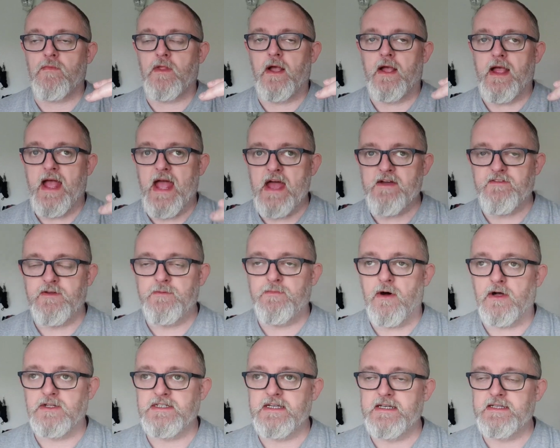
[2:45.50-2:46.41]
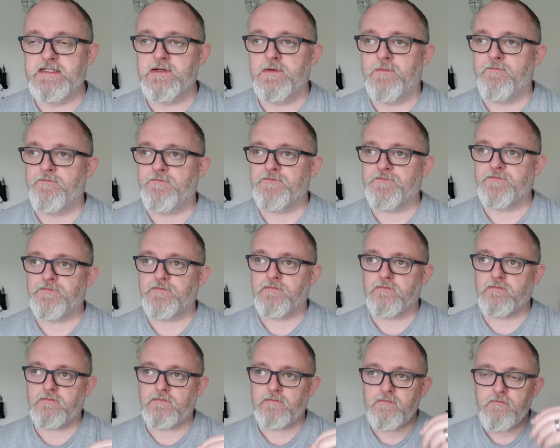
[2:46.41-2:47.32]
heavy bodied,
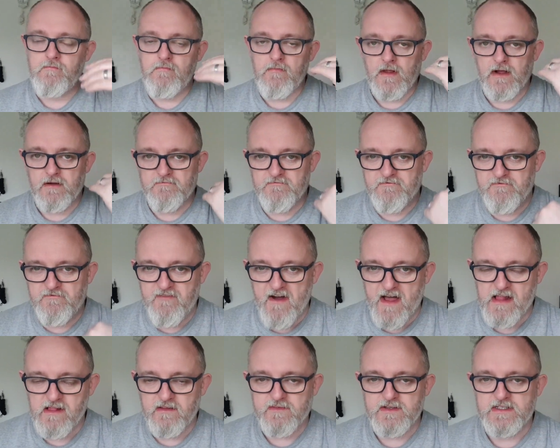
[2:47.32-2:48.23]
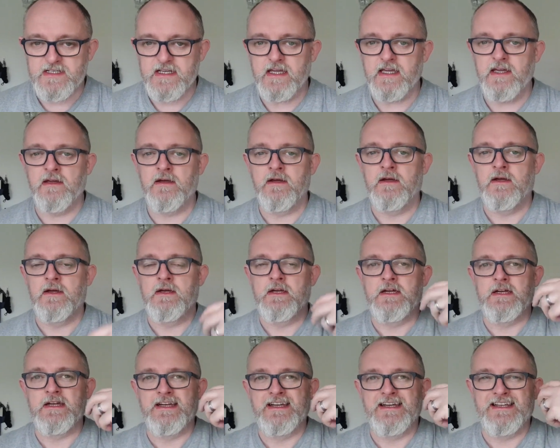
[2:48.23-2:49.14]
velvety,
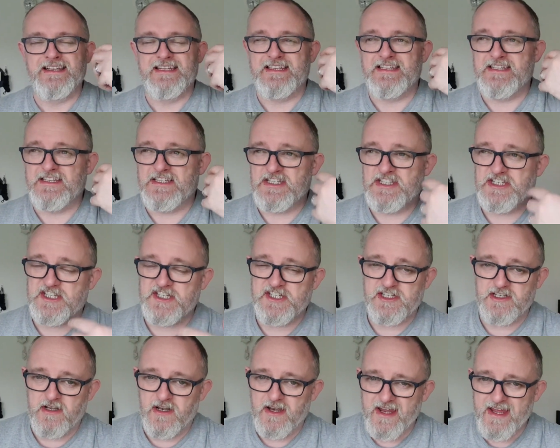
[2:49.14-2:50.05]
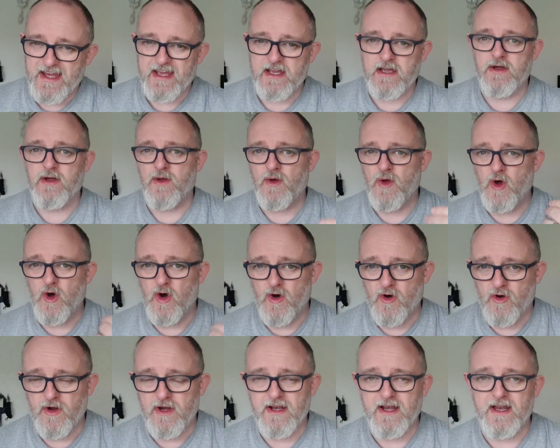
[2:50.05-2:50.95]
slick,
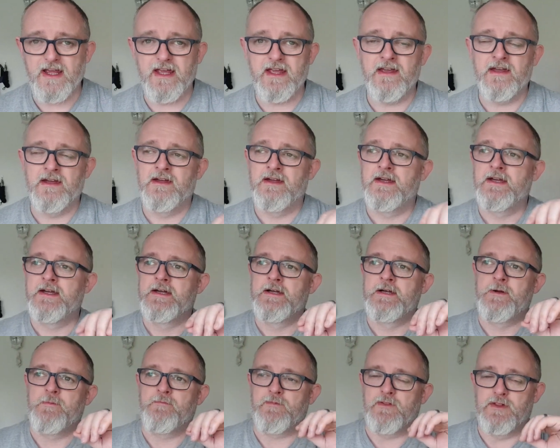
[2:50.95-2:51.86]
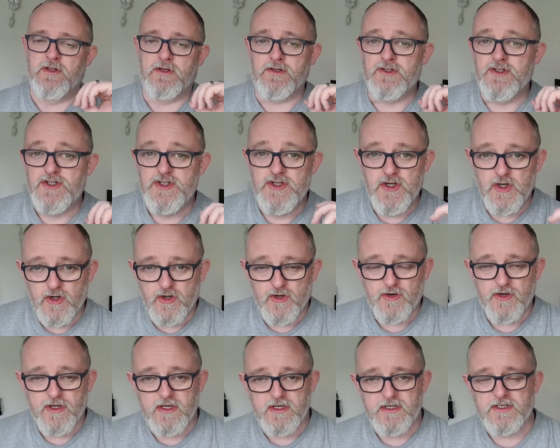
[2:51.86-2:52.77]
oily,
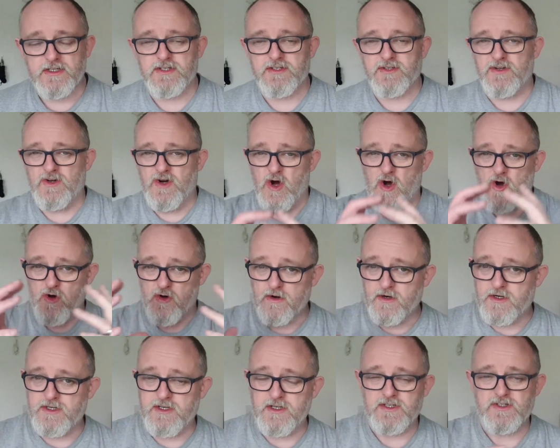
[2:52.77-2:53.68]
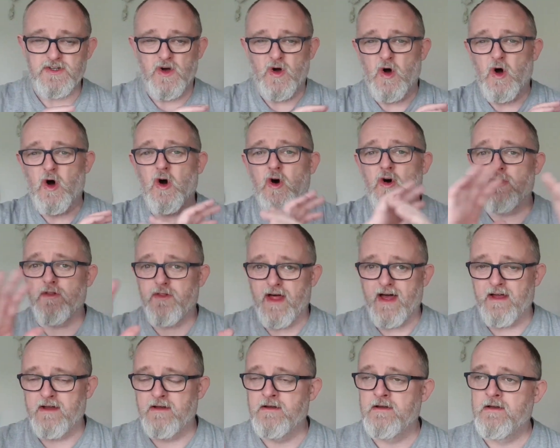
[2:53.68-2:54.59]
luxurious, unctuous, all
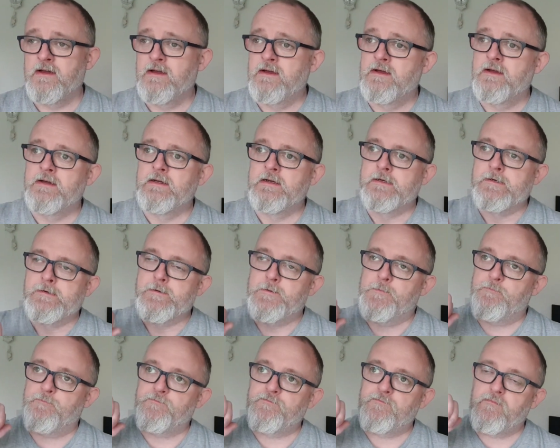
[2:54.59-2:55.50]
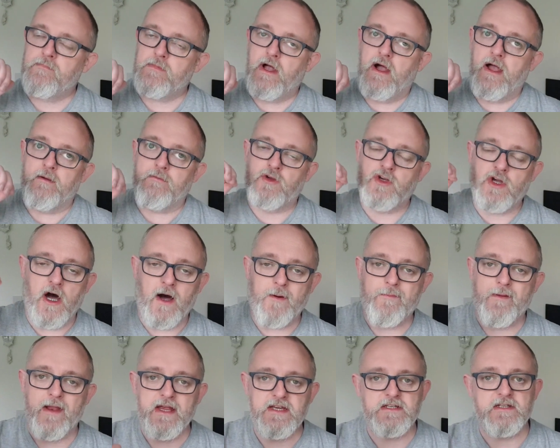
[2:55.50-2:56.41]
that.
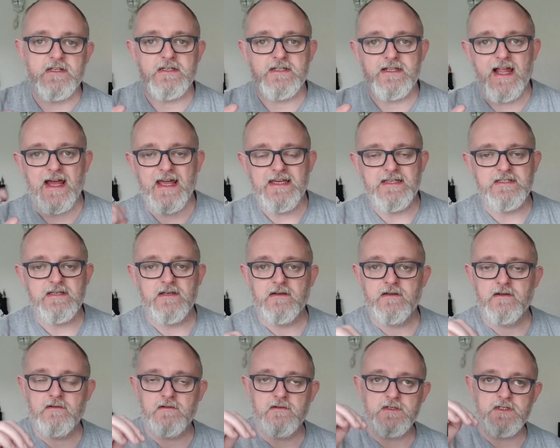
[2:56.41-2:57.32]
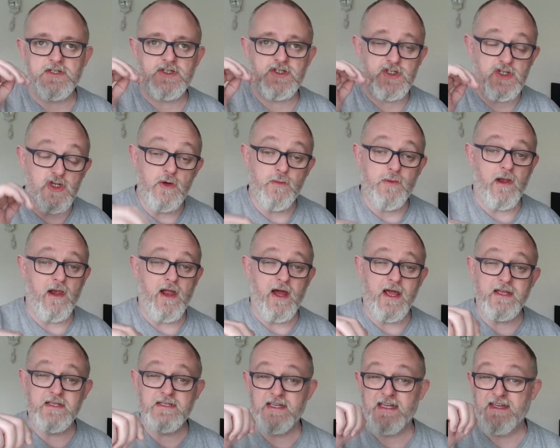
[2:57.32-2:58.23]
Carbonation is light, super
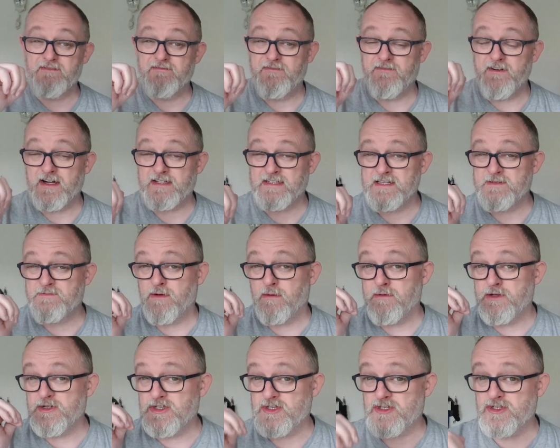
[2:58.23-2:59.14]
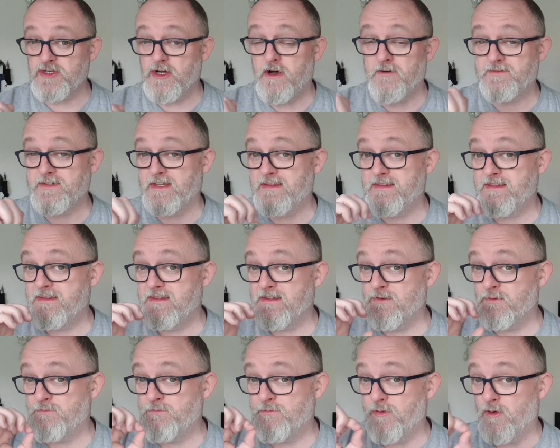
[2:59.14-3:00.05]
light. In fact, it's probably soft and
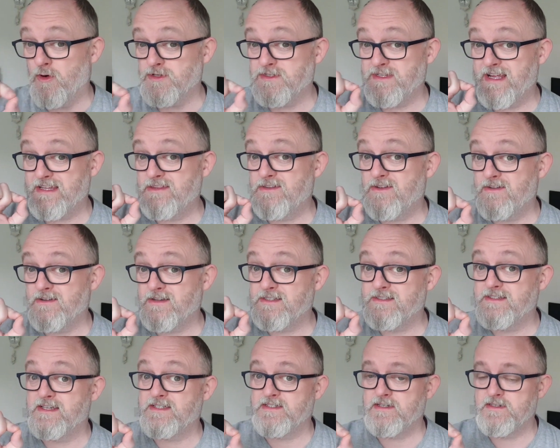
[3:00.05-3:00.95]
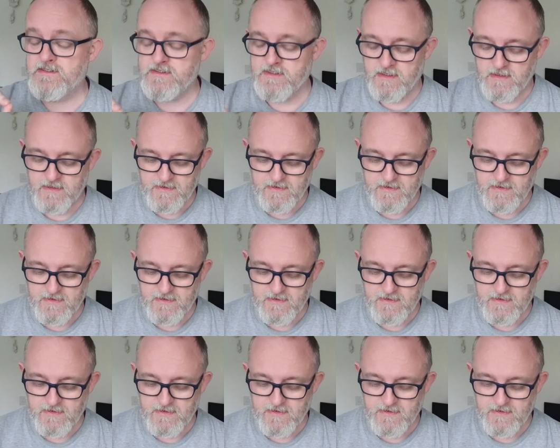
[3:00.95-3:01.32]
borderline non-existent.